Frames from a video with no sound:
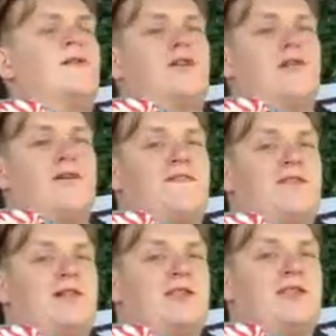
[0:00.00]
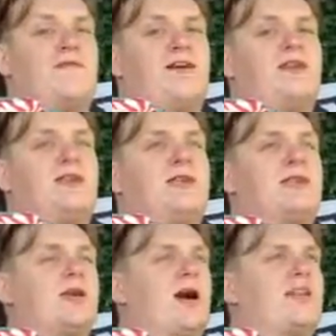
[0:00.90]
The graphical interface
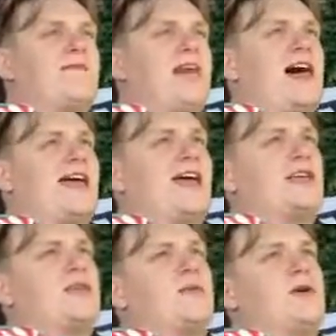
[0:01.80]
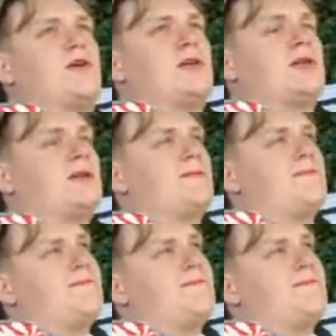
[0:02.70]
is kind of lacking, to be honest.